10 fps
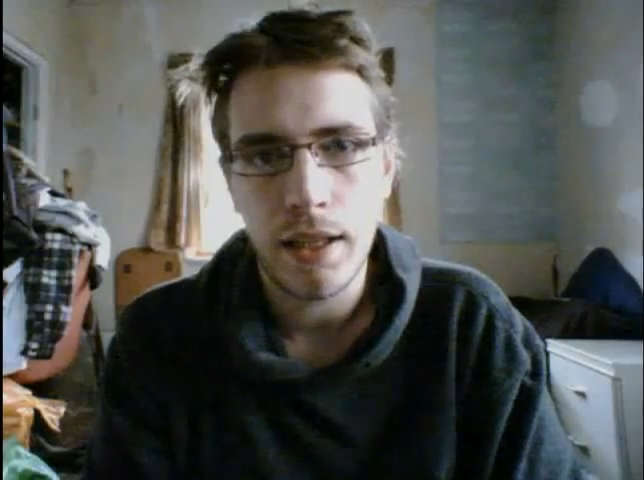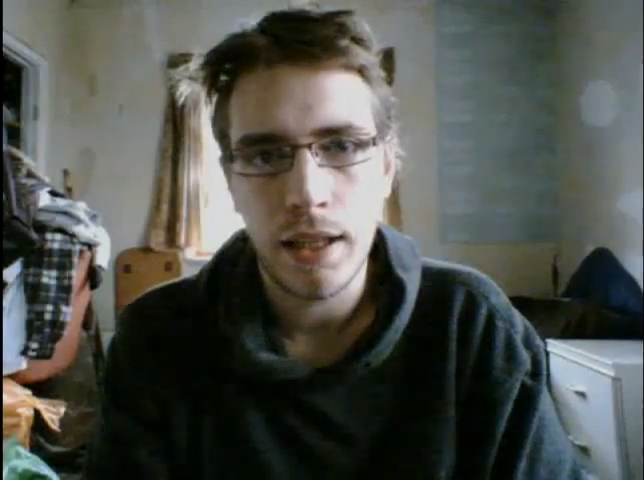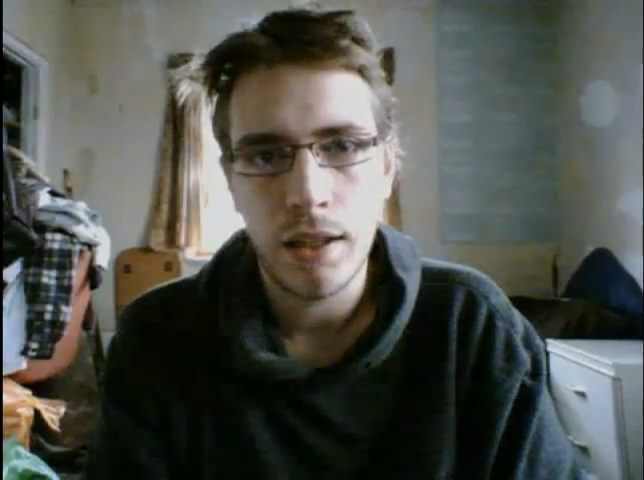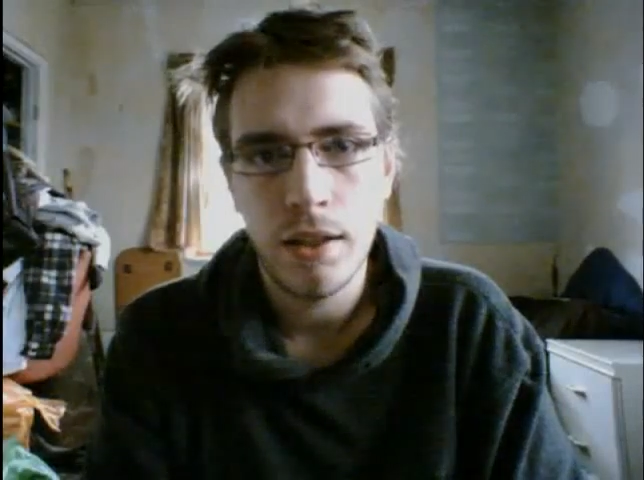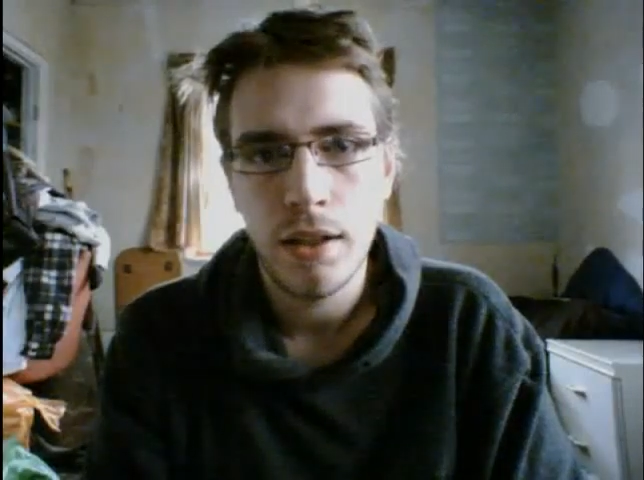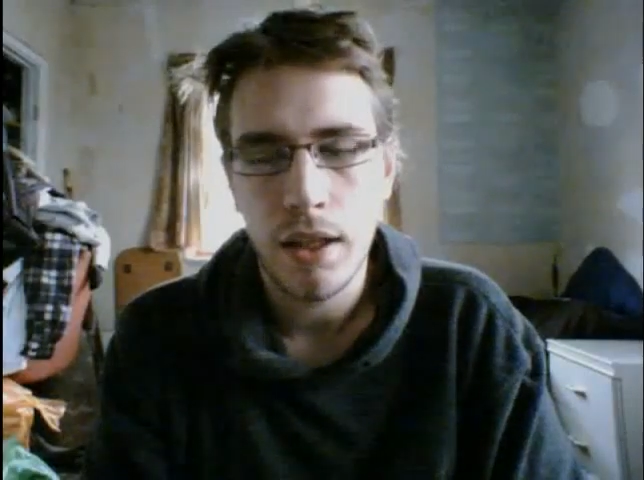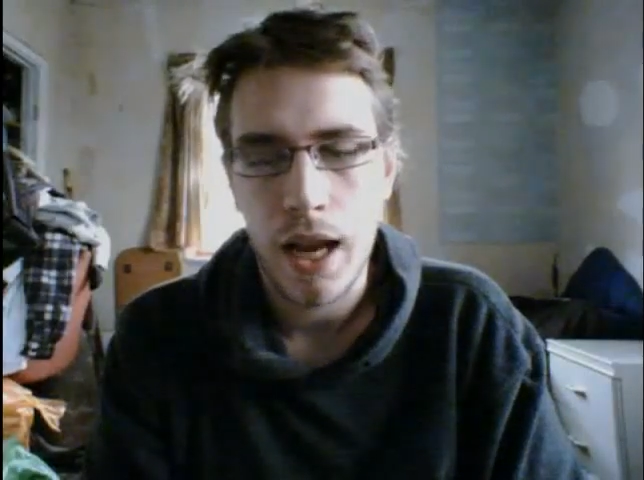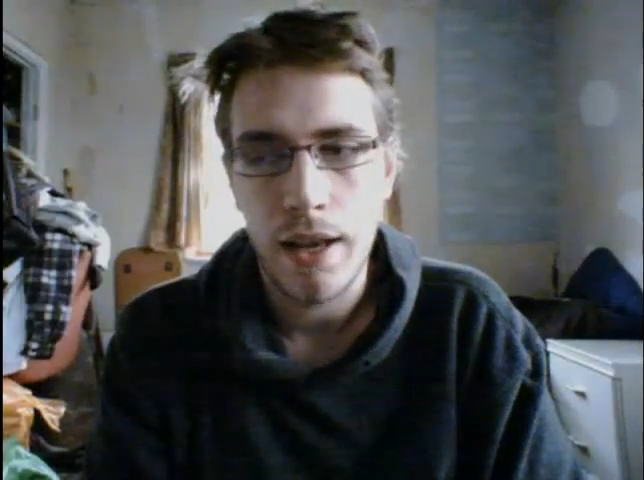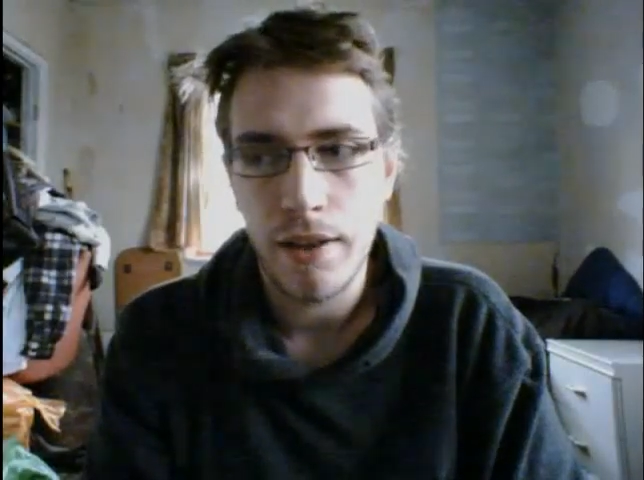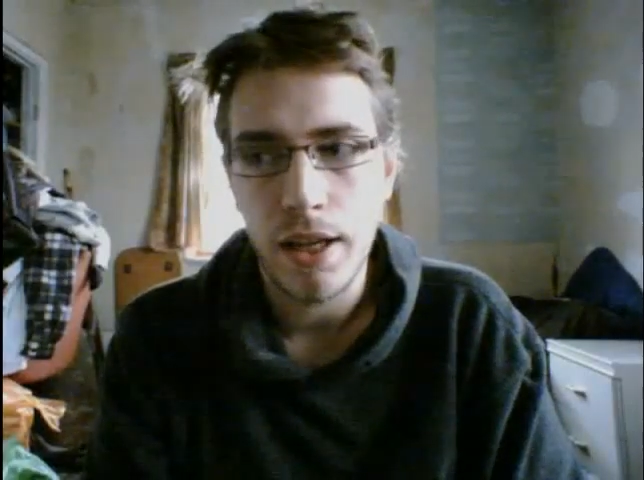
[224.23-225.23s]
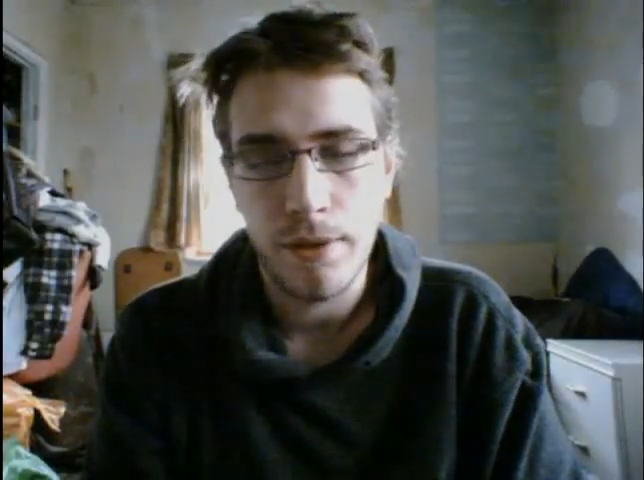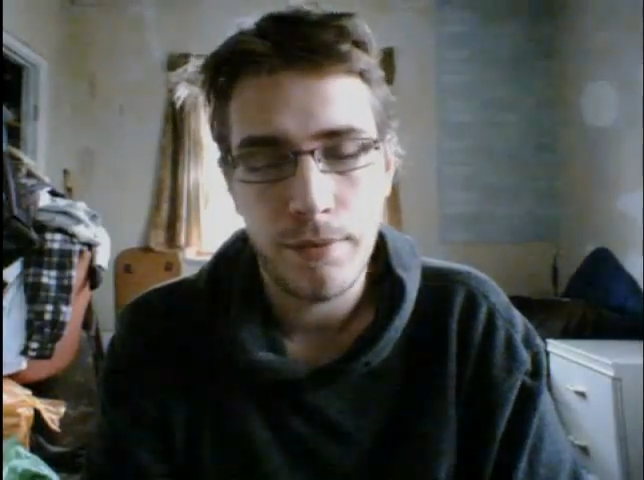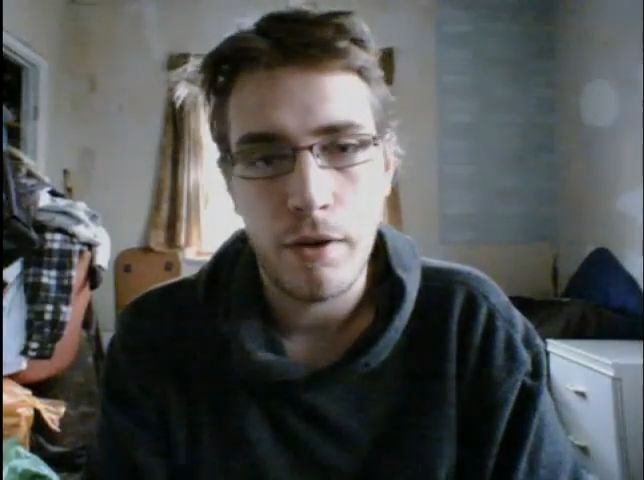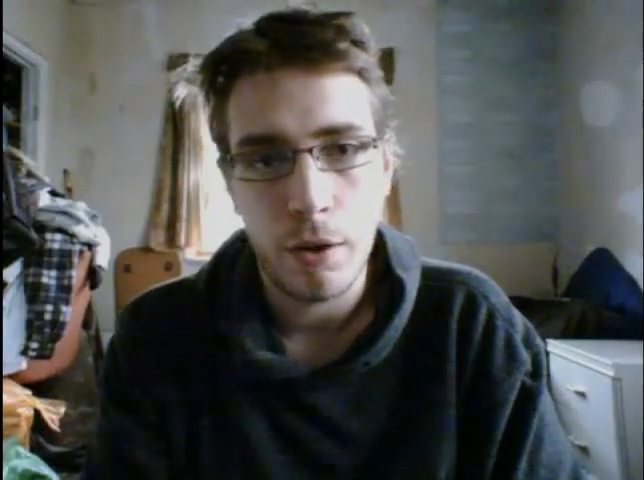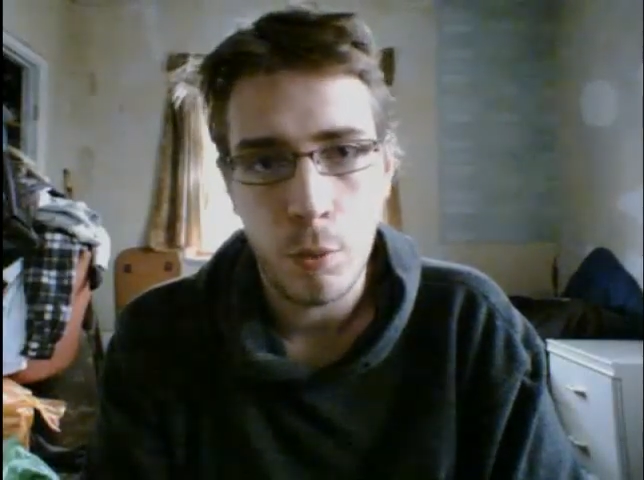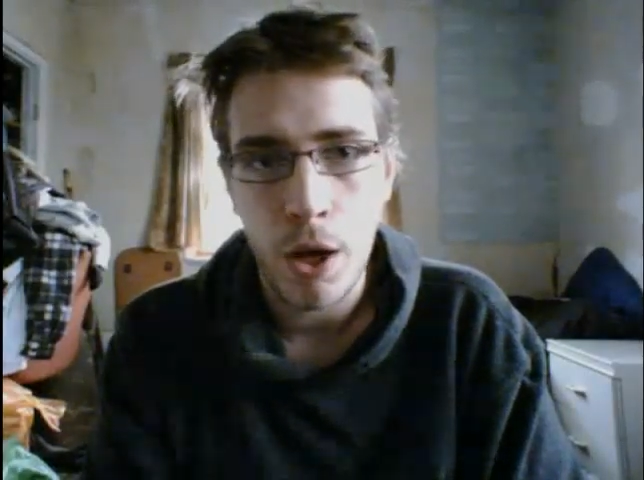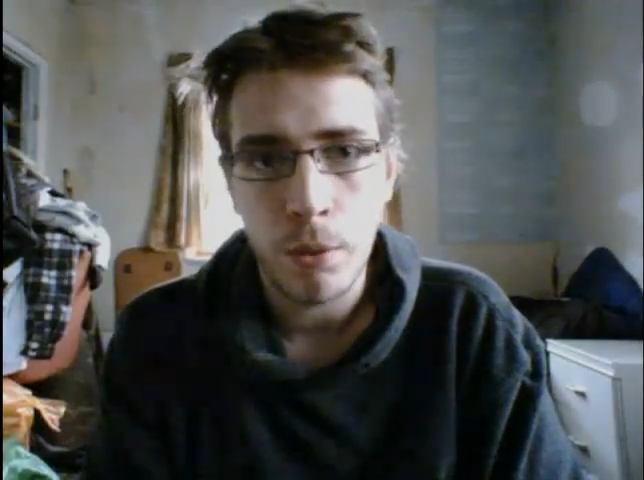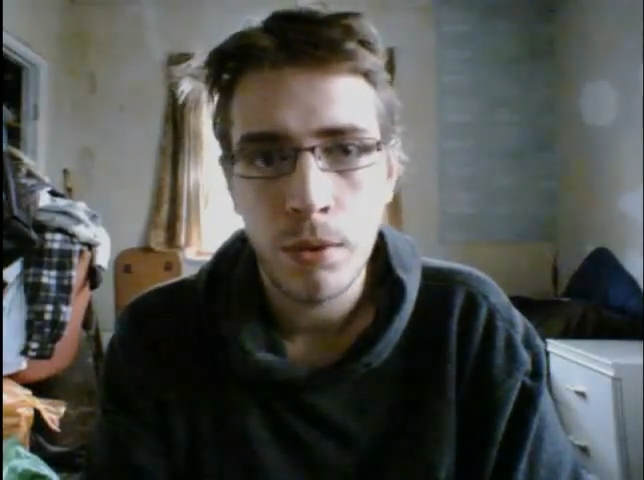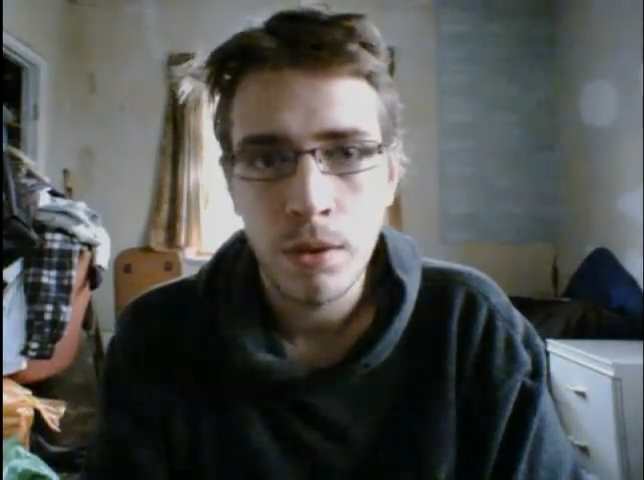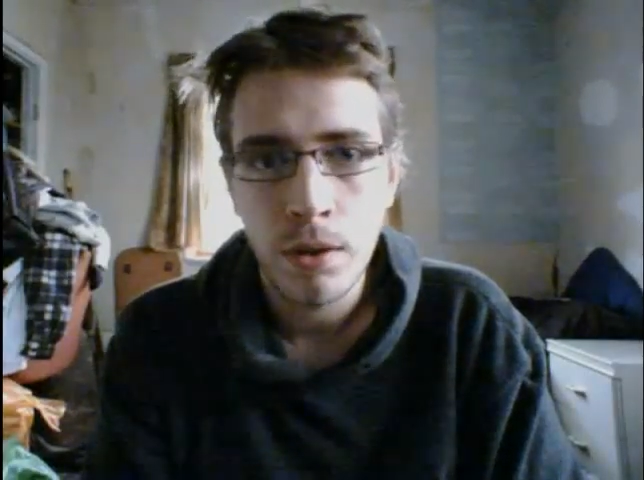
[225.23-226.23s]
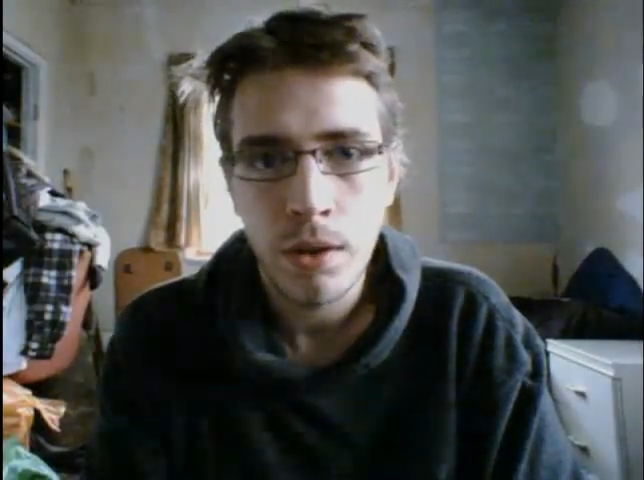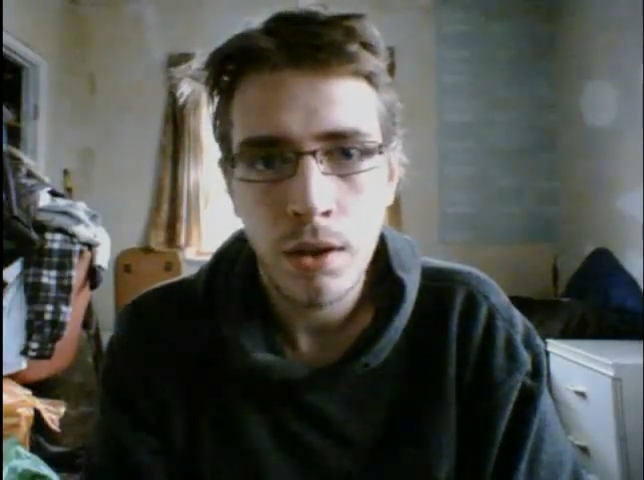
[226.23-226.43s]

done it, and done it very well.